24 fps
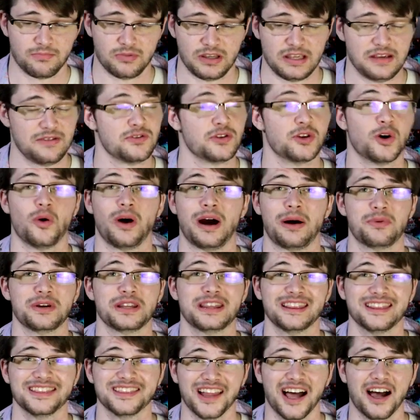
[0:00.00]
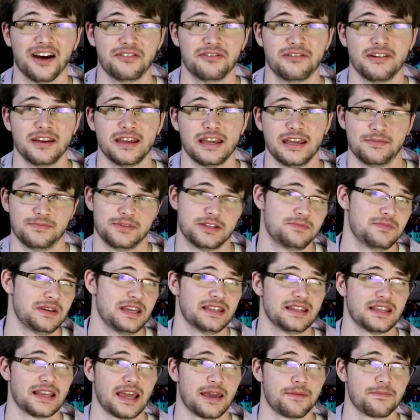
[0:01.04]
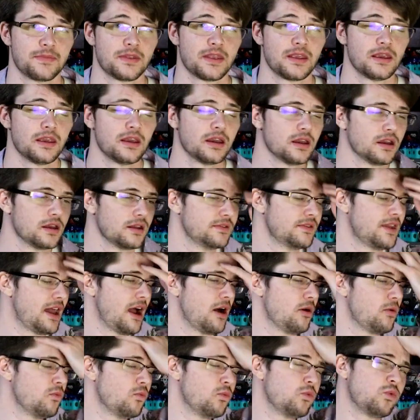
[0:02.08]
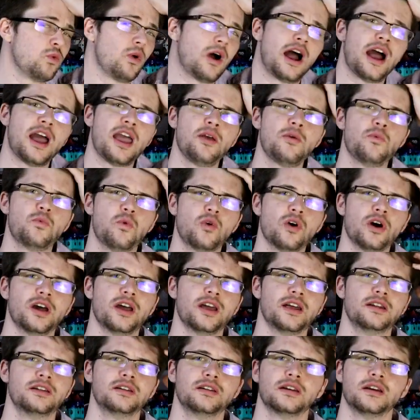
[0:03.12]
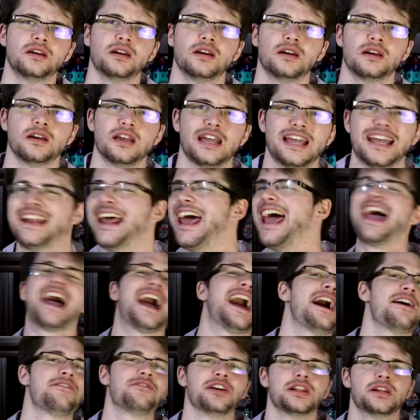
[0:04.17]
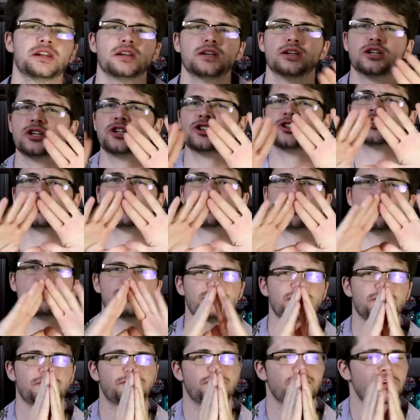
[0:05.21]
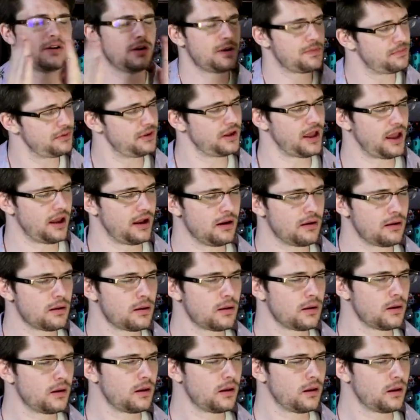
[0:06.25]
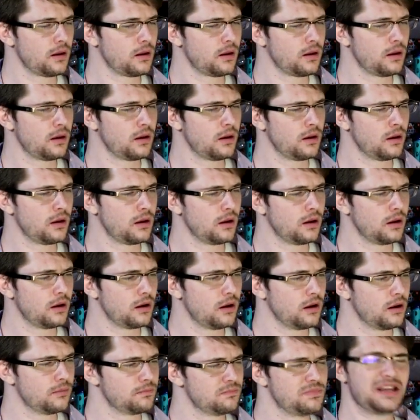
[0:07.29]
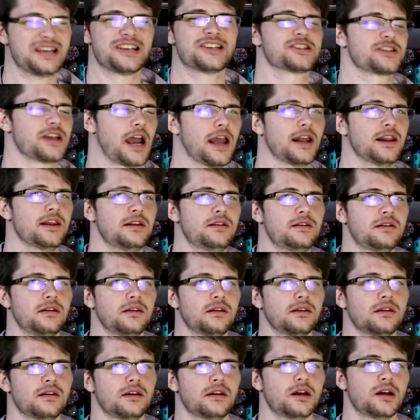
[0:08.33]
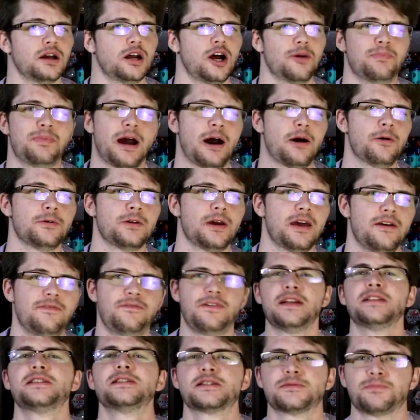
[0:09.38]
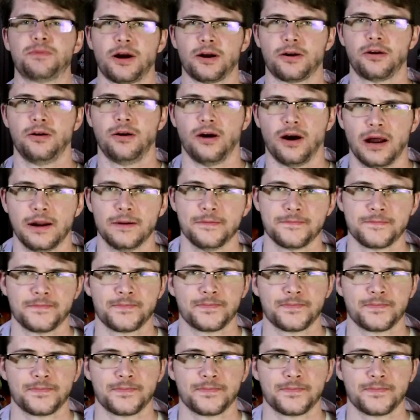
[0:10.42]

Even though I would love him to be in the game. Now, why would an avid Church of Fury player be excited about a Ventus Bakugan?